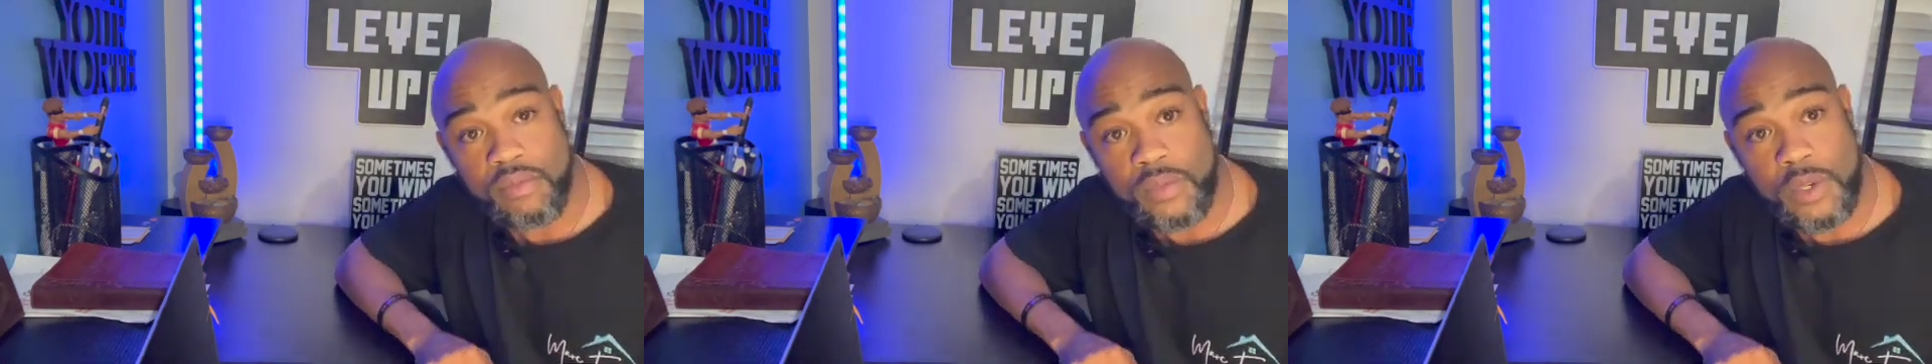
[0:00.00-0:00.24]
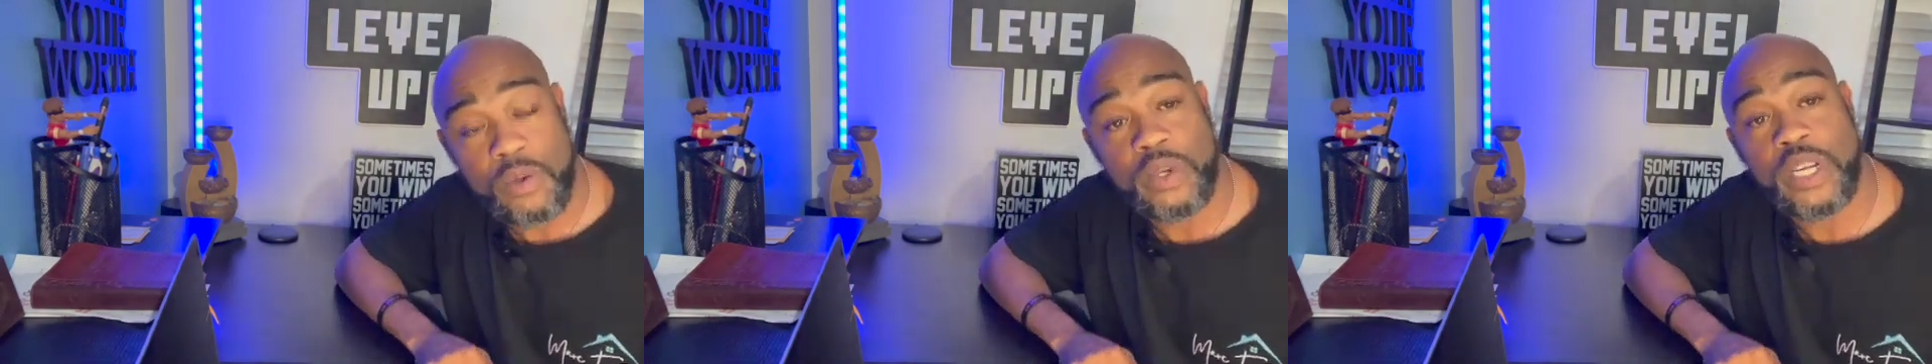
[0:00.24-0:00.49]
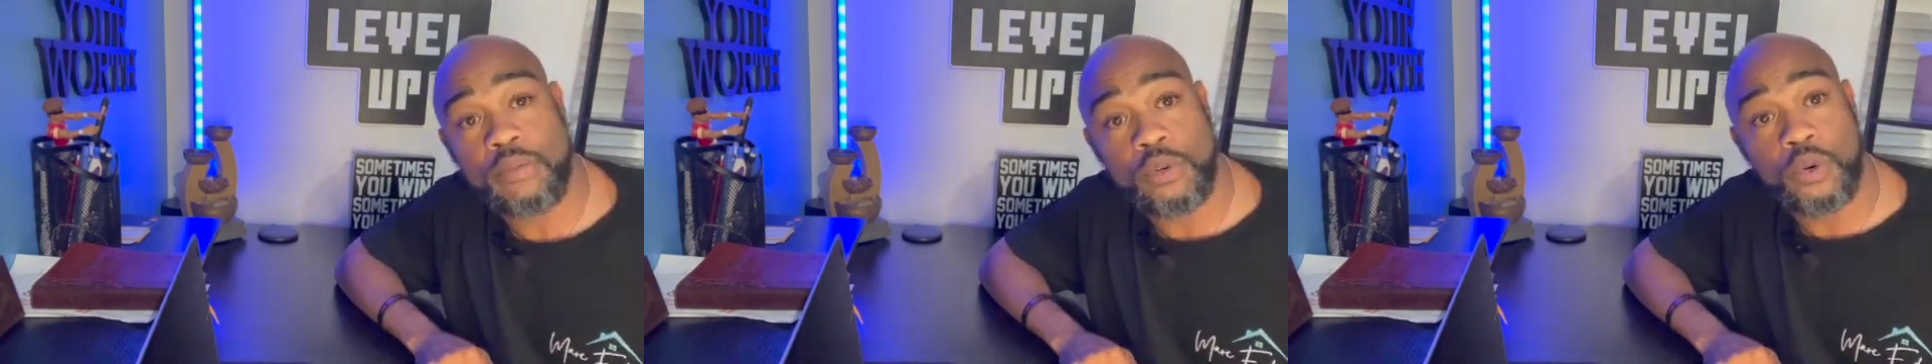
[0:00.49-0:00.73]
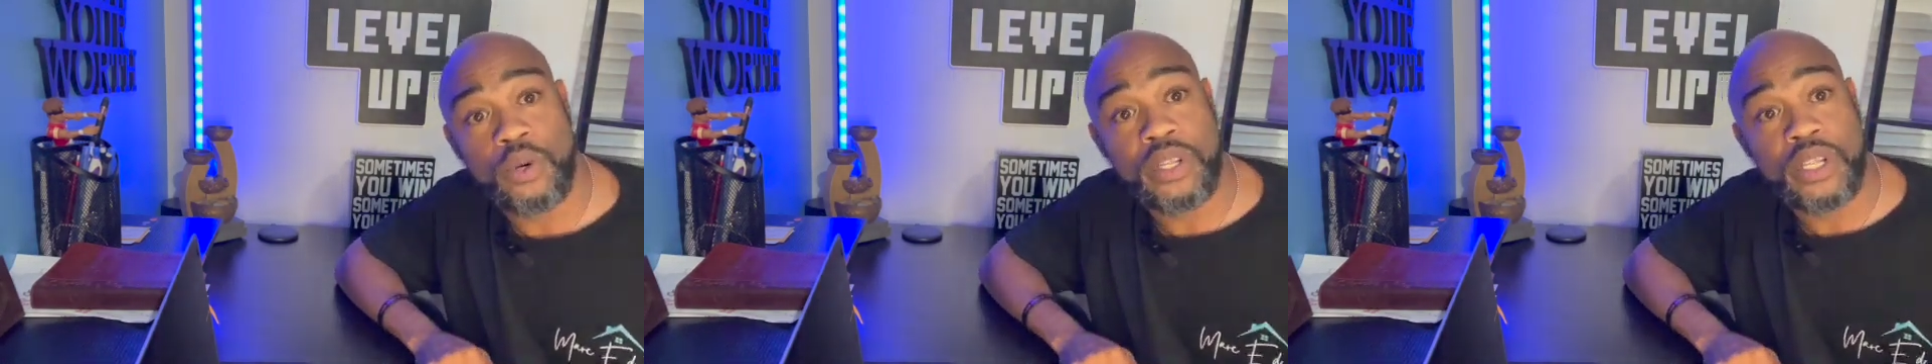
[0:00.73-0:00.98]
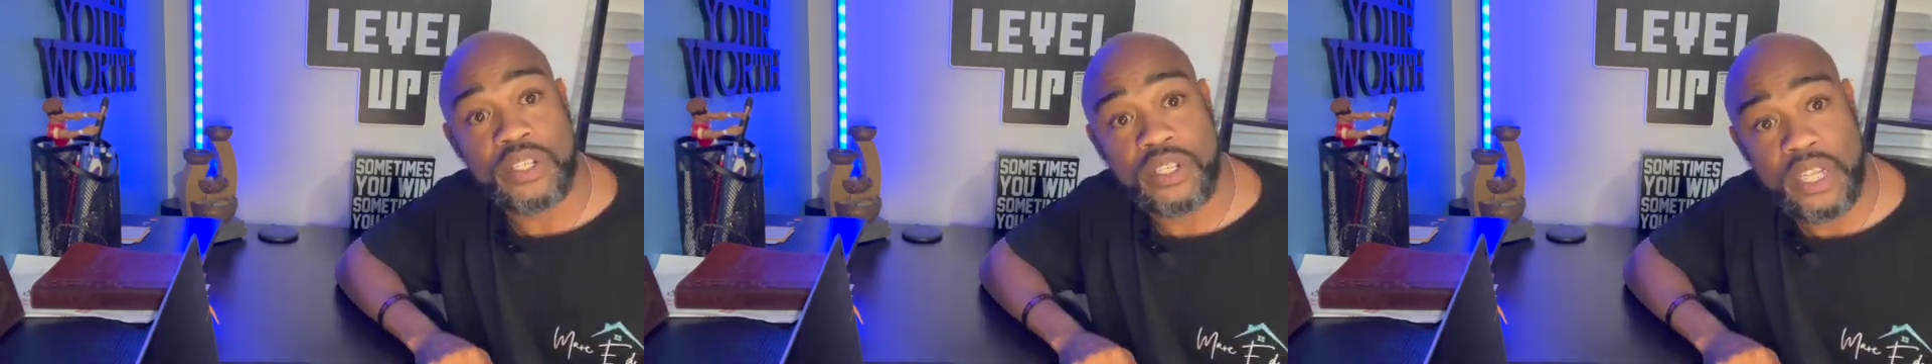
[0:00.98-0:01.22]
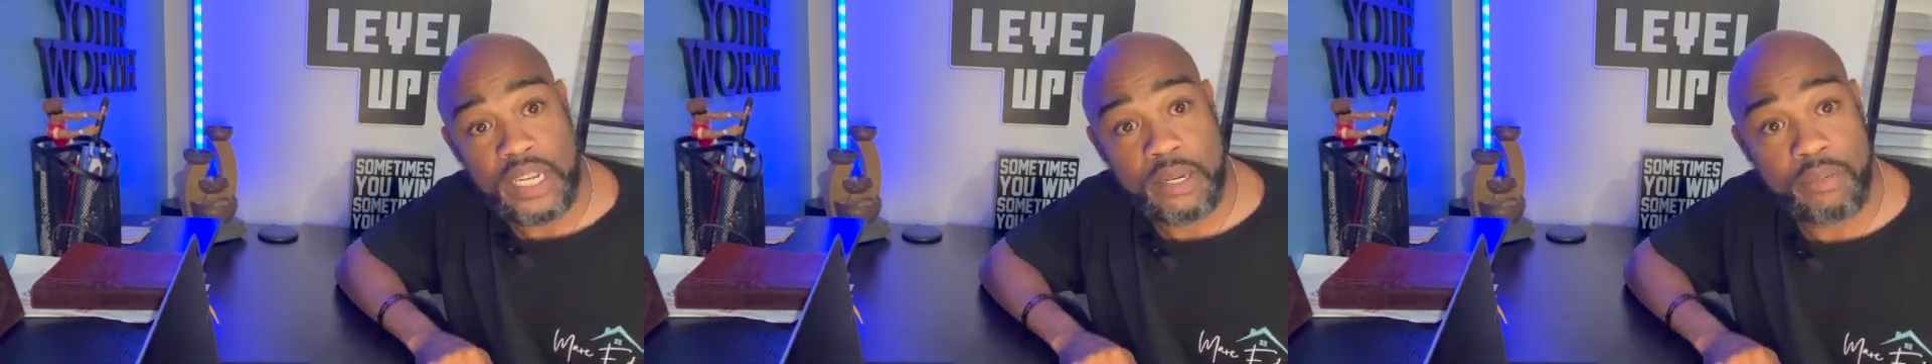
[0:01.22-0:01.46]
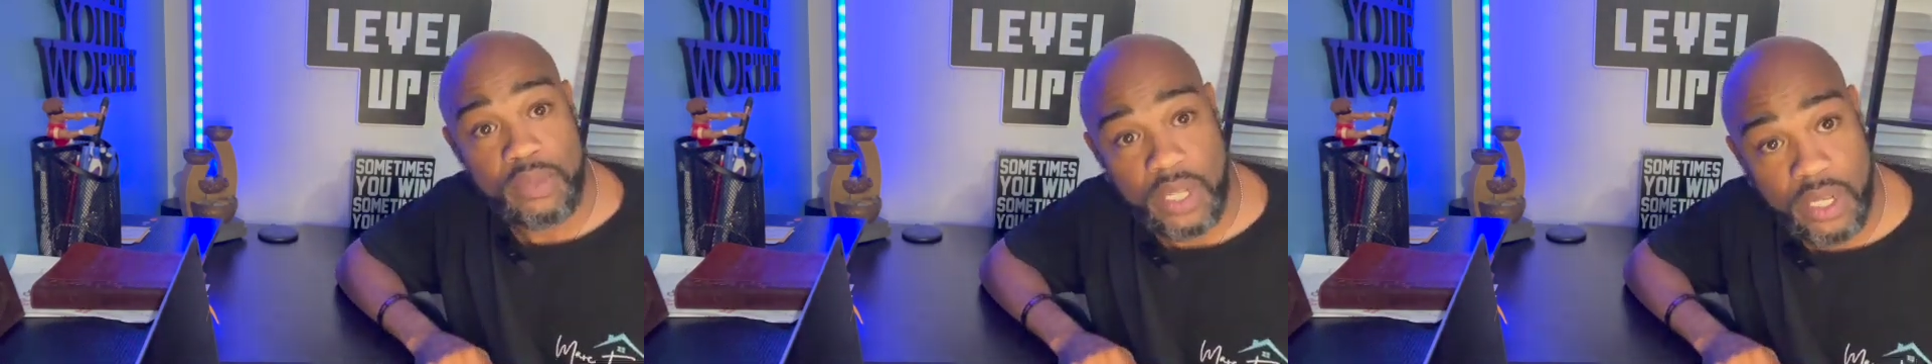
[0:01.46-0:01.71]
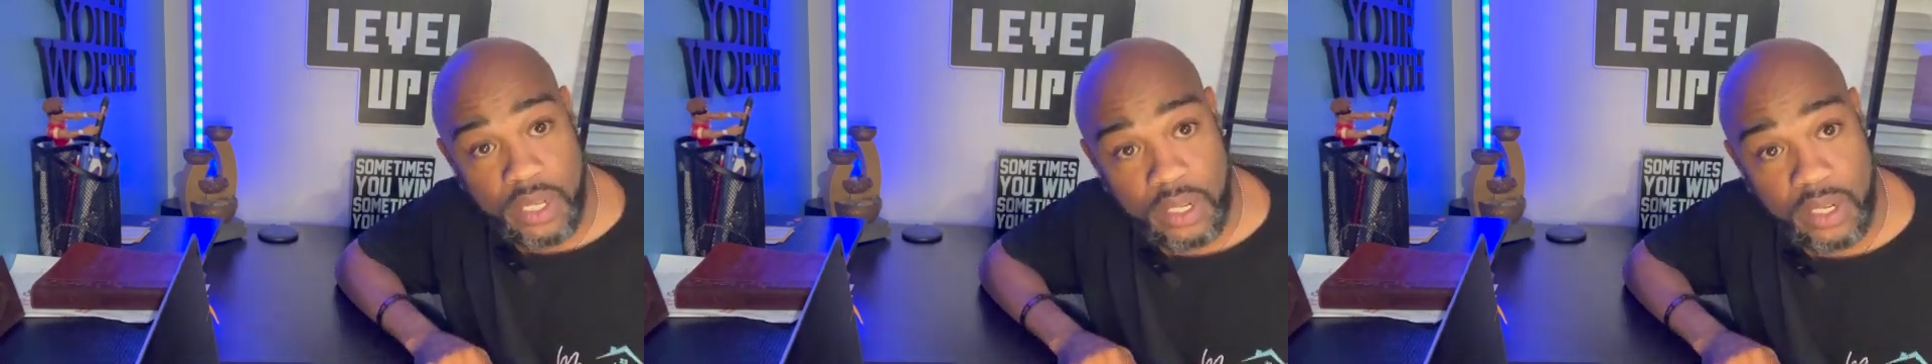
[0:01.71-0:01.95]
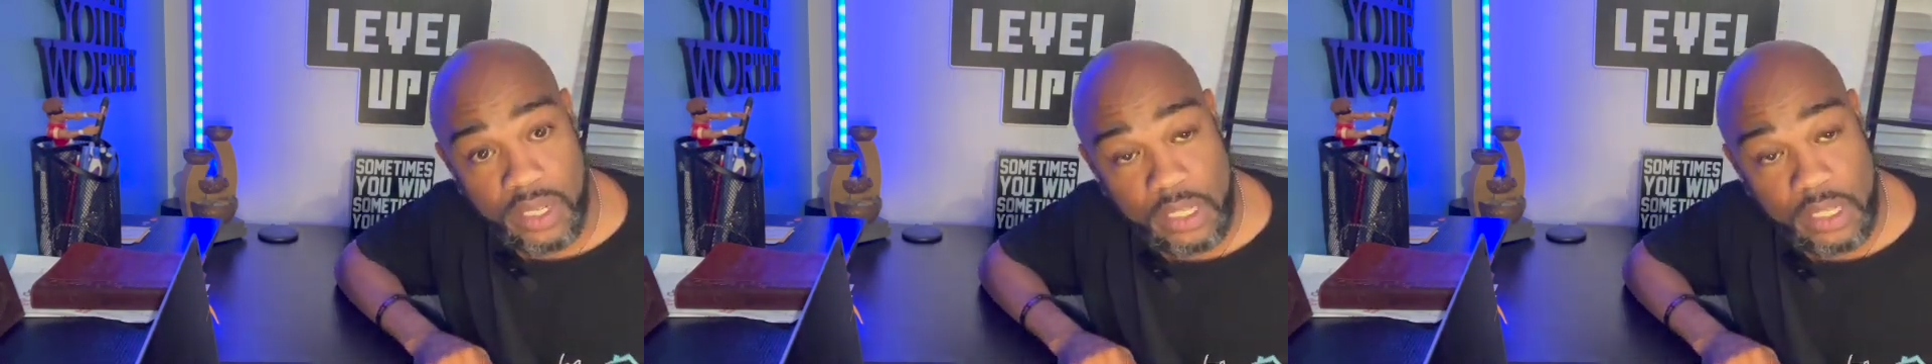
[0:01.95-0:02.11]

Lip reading: You're gonna keep doing the same thing and